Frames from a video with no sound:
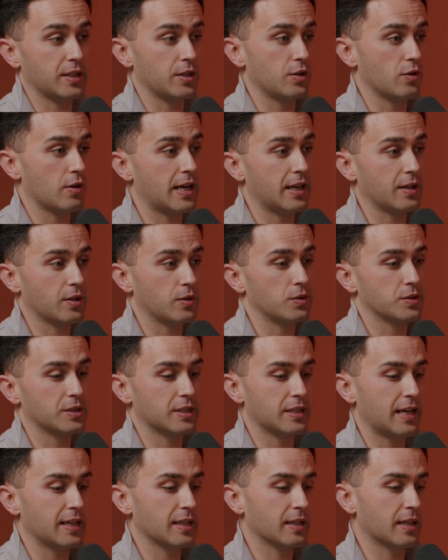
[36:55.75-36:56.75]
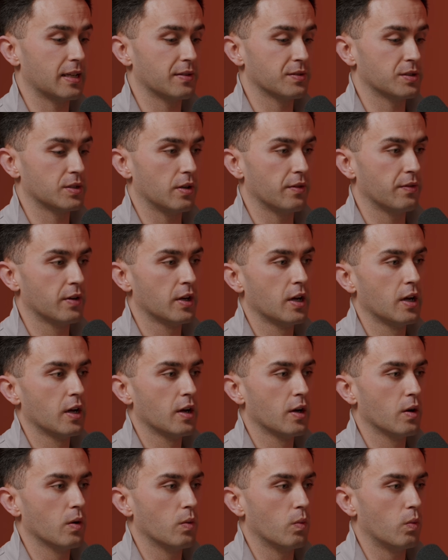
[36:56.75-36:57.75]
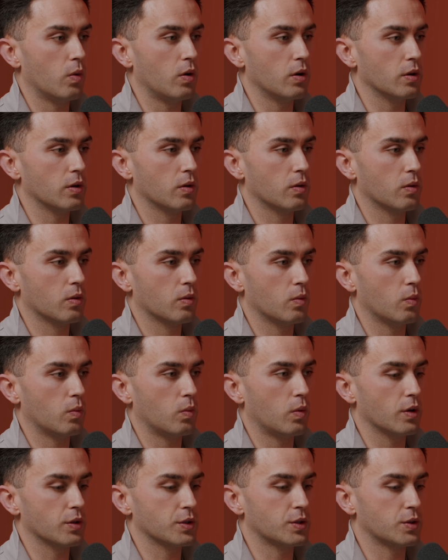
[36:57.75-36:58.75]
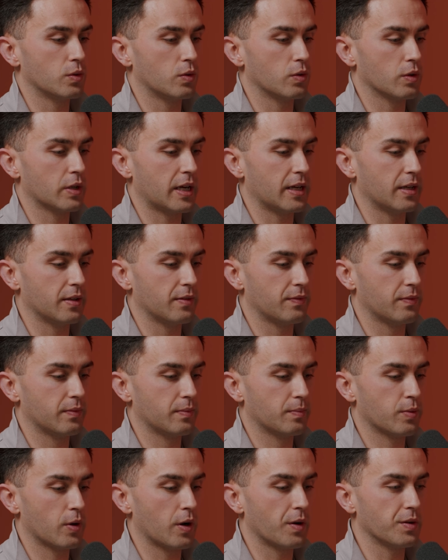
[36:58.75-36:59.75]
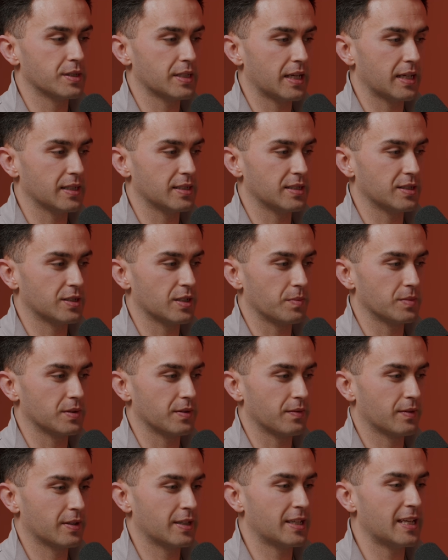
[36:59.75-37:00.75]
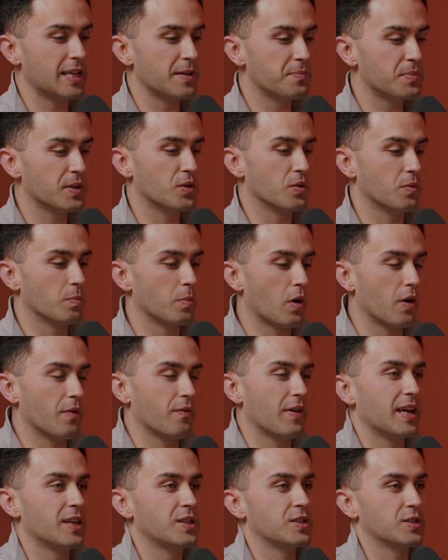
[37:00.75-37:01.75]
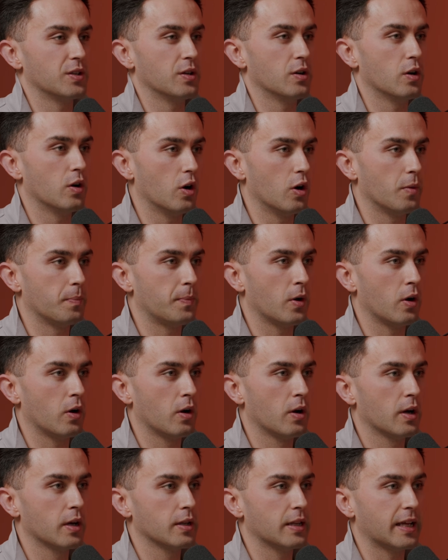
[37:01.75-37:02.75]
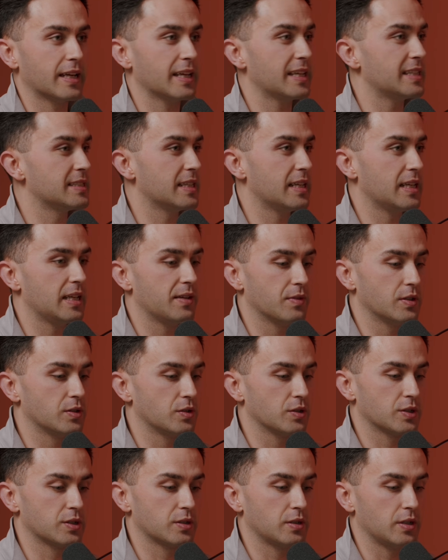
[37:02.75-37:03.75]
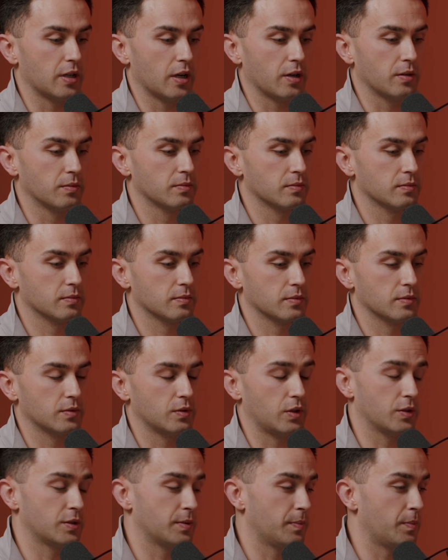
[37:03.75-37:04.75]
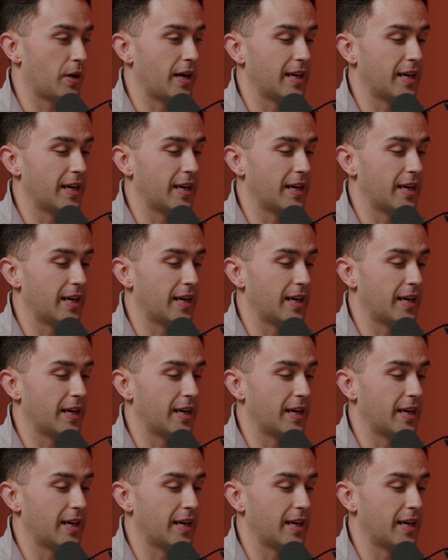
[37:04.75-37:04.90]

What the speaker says: and your angles and that kind of stuff. What's your kind of process in terms of keeping your motivation up? Like, is it even just, not to put